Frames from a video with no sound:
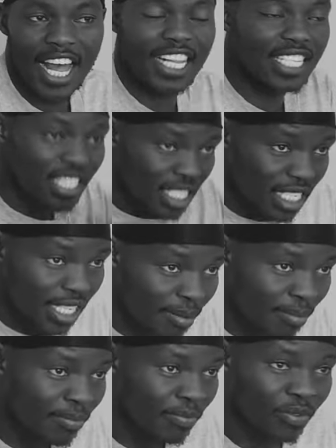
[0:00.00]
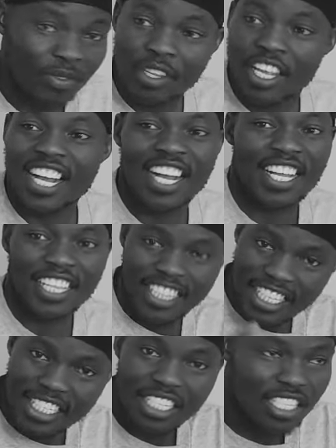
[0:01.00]
and Zim.
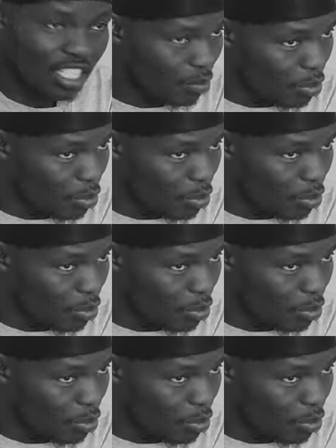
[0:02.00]
This is the